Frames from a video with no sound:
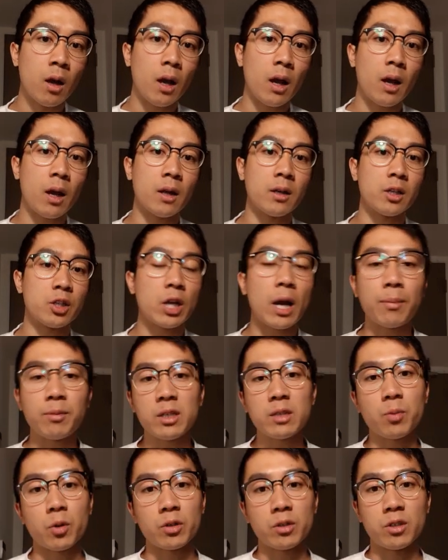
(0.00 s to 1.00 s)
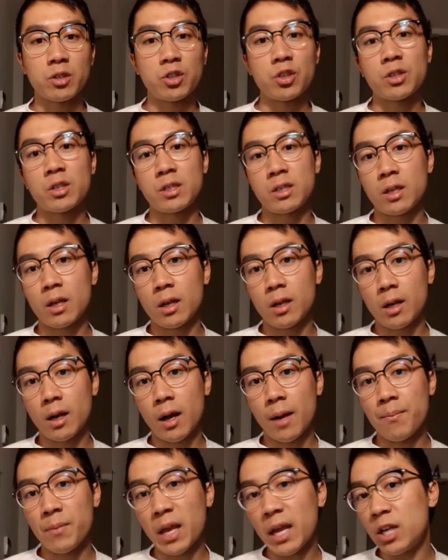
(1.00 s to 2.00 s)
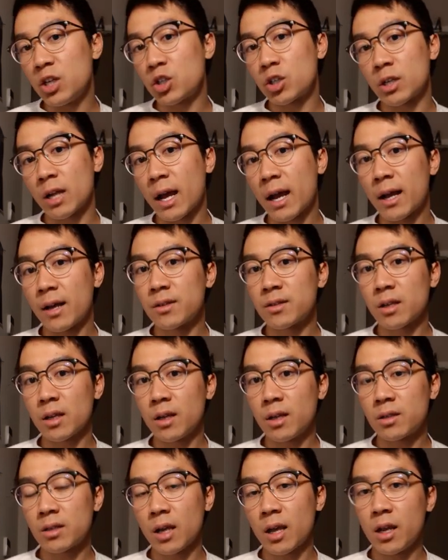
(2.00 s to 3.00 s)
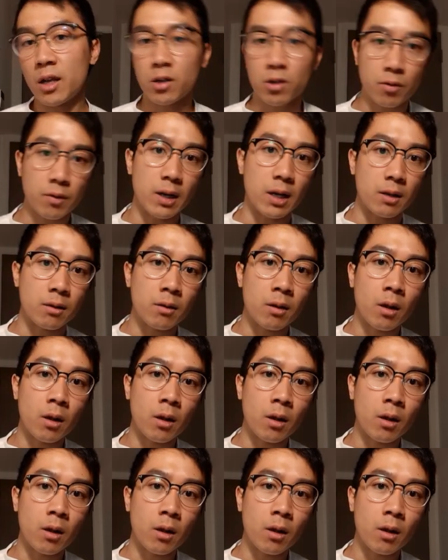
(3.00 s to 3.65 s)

and a Japanese person is just as Asian as is a Korean.